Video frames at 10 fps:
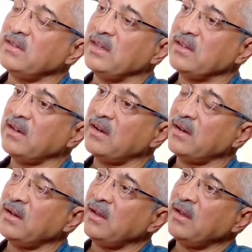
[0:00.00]
These are
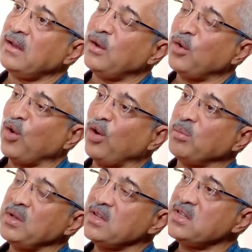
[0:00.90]

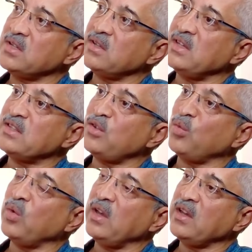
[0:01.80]
normal journeys
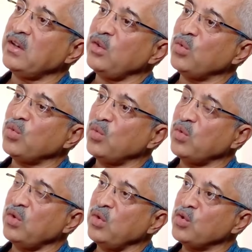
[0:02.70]

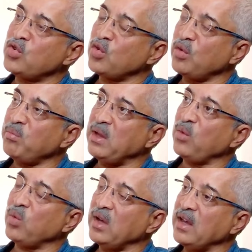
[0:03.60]
you should
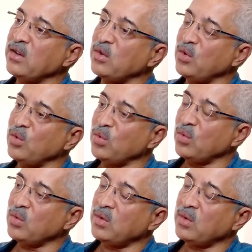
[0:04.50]
be willing to do